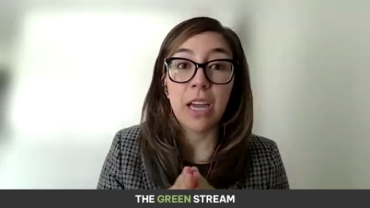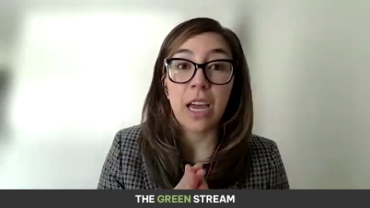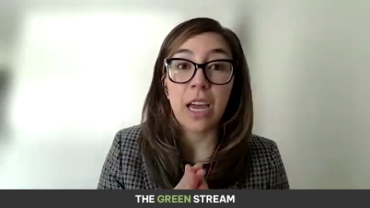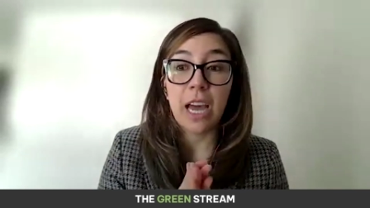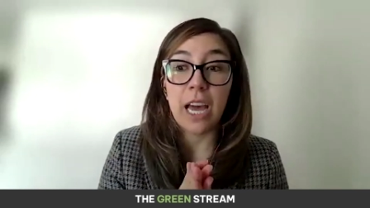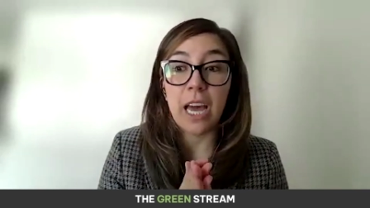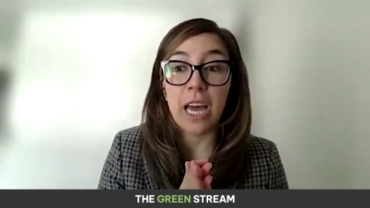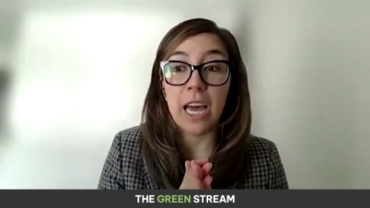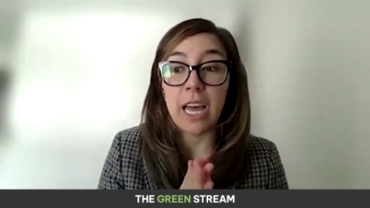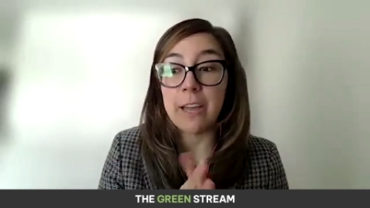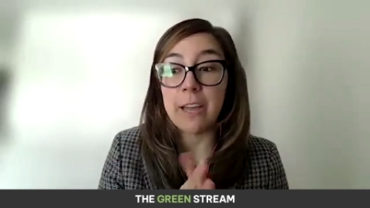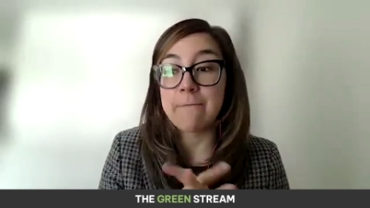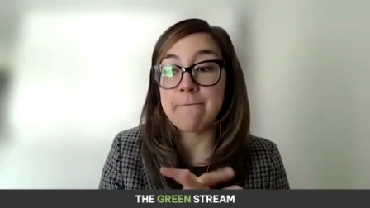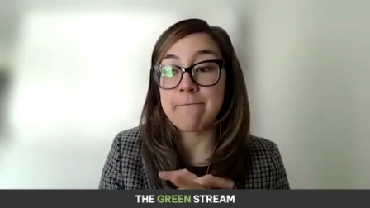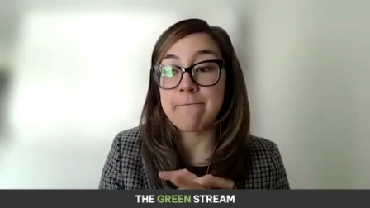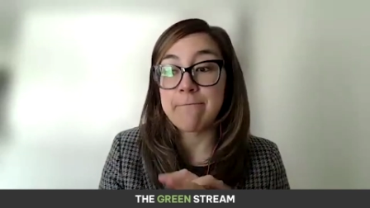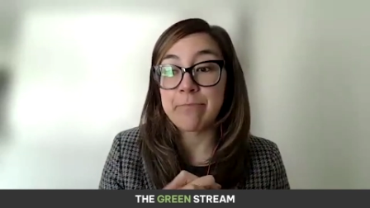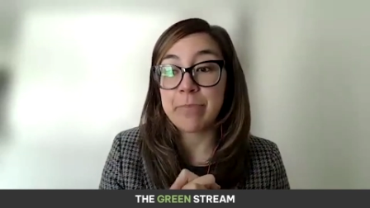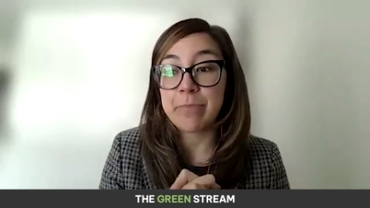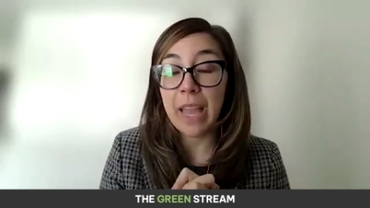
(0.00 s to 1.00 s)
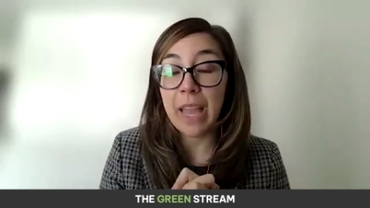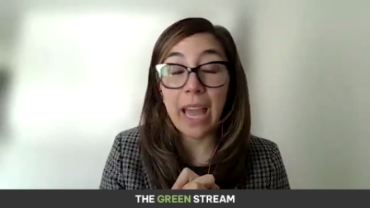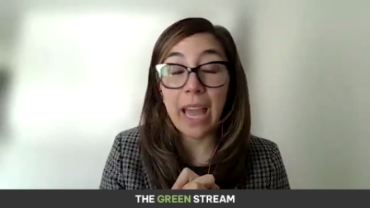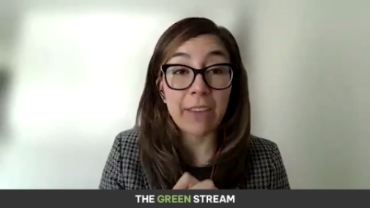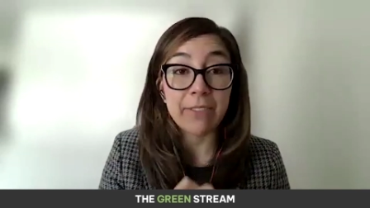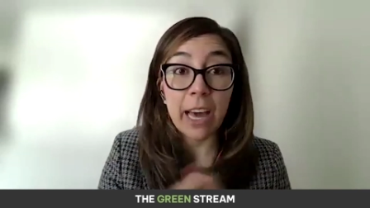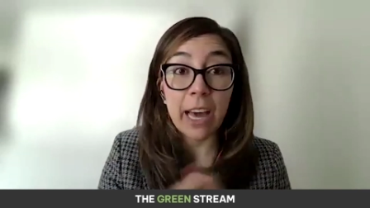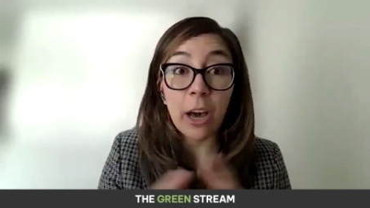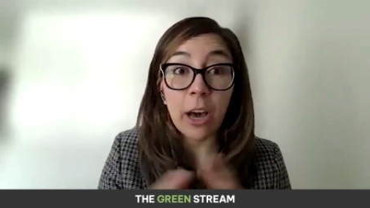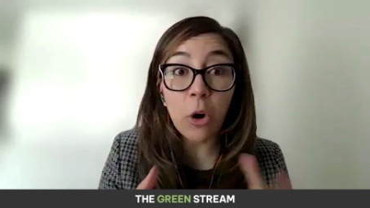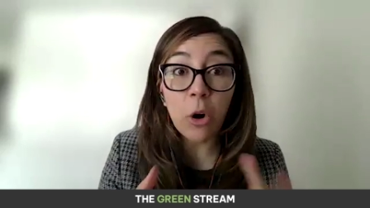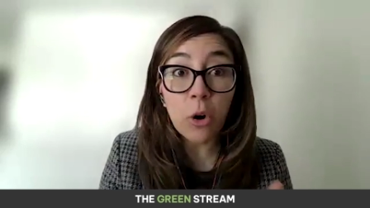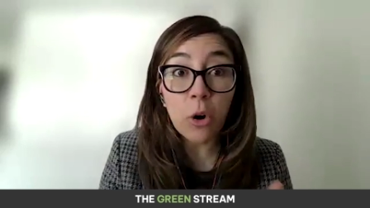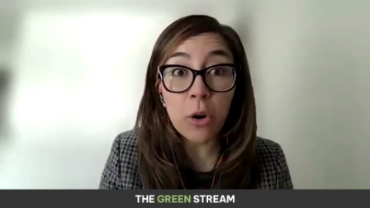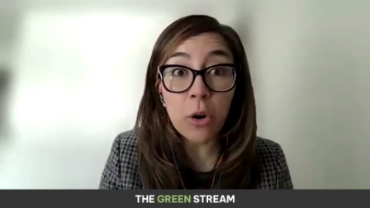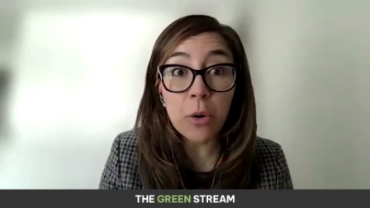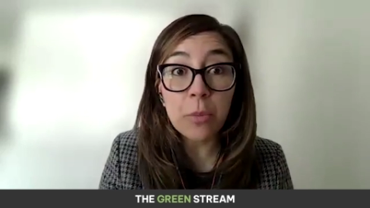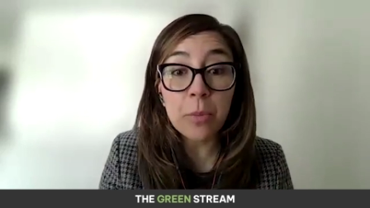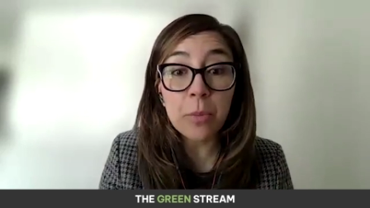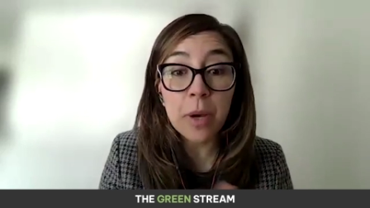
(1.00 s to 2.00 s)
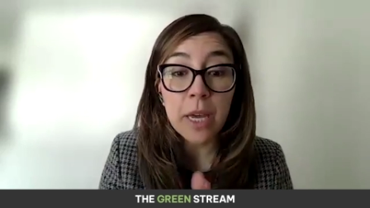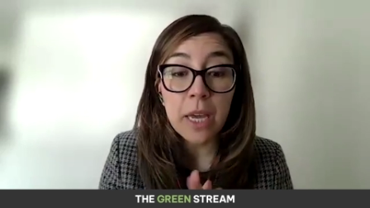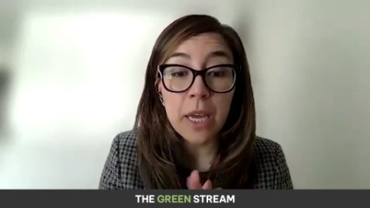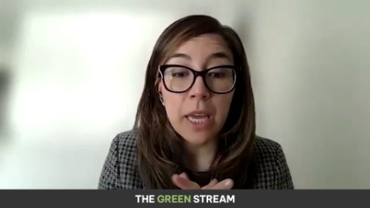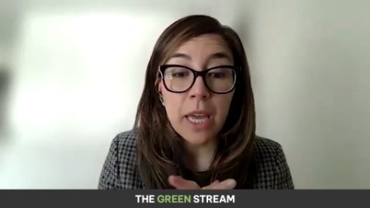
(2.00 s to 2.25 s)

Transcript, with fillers: um, have at home,